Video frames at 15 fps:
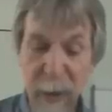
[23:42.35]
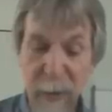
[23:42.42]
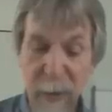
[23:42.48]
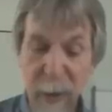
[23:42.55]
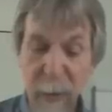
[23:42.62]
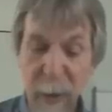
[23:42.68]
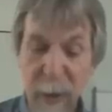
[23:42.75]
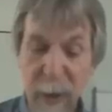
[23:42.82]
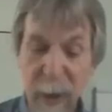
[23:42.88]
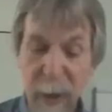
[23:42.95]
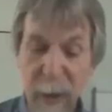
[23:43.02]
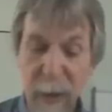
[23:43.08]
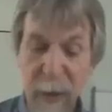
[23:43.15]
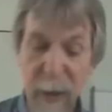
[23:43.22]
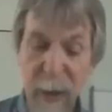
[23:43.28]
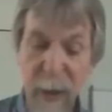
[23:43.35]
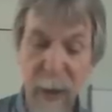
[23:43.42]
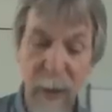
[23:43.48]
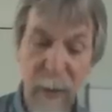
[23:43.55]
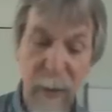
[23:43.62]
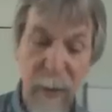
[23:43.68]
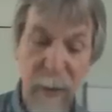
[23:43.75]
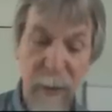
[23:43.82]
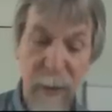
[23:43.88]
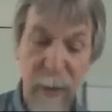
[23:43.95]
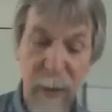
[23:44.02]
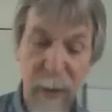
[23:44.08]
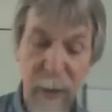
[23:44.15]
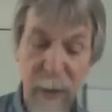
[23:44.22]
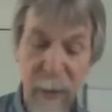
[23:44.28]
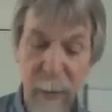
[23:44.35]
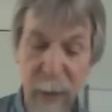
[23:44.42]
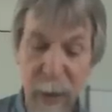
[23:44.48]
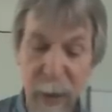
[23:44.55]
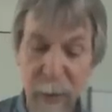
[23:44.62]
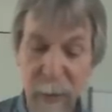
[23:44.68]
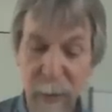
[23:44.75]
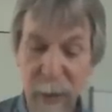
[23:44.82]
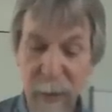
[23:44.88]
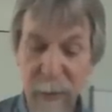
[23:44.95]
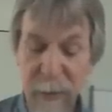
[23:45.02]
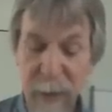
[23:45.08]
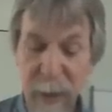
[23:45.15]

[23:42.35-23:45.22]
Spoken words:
Then we can consider the boundaries,